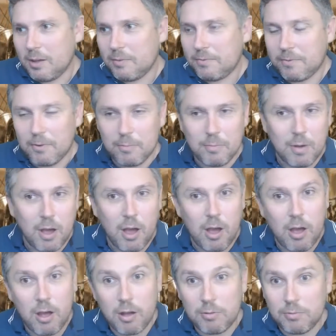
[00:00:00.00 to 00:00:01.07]
from
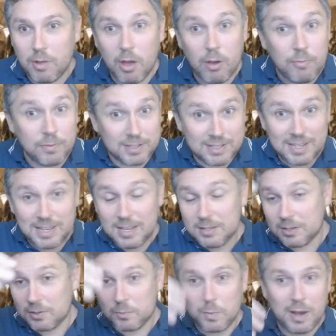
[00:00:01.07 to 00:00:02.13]
overseas
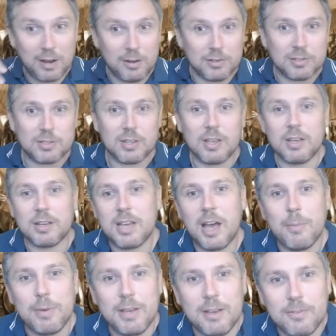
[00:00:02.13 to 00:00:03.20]
as well as uh,
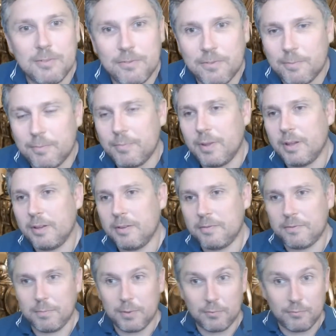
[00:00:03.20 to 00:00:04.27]
coming in from uh,
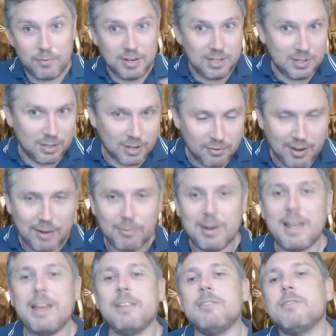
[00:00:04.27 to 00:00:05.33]
from the reach of the crown
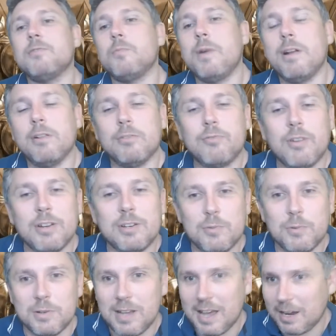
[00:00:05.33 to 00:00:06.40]
lands as well tried
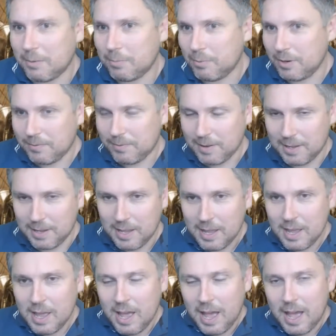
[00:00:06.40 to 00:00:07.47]
to attack briefly
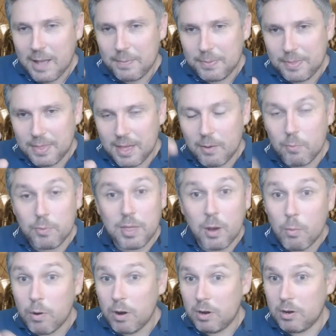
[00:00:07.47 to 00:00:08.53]
there
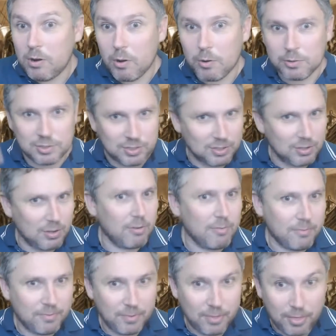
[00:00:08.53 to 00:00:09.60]
there were lots of
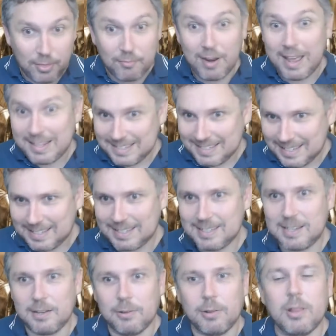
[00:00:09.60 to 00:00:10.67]
threats
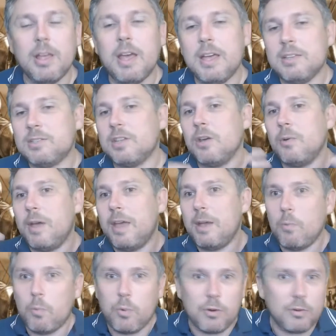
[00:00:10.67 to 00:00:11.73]
still so
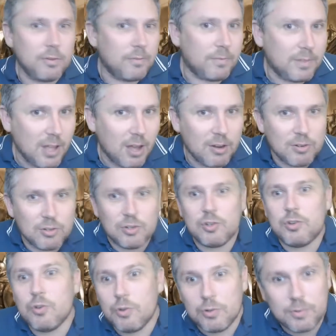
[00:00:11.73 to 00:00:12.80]
it would have done
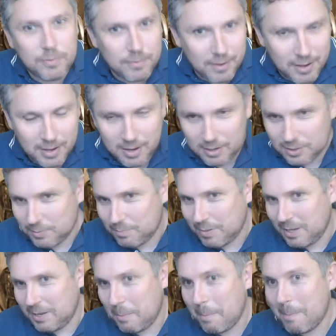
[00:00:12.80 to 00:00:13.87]
good for her to
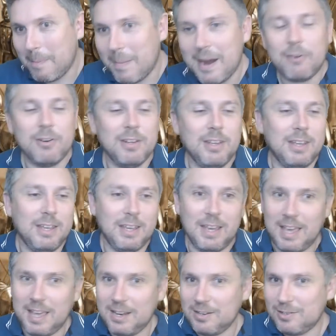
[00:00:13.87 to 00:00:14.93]
be marrying
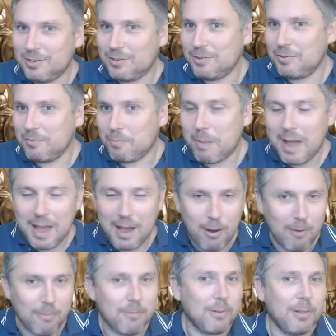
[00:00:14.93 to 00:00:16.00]
into
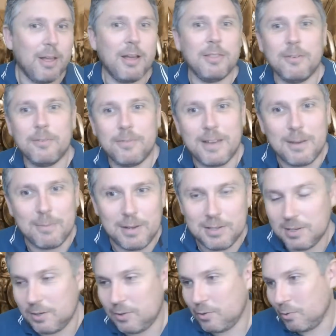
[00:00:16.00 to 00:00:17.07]
powerful other
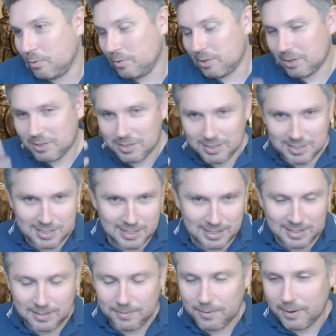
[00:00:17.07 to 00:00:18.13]
families in Dorne just to
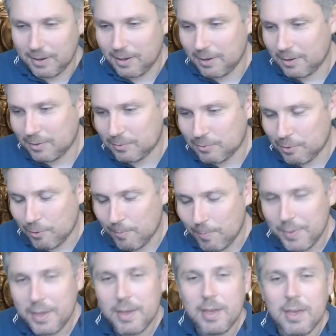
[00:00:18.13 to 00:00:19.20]
solidify her control
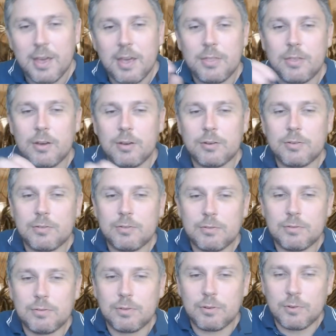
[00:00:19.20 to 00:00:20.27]
the
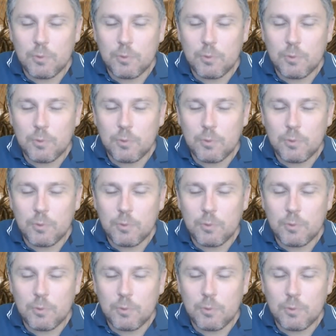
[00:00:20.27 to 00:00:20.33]
the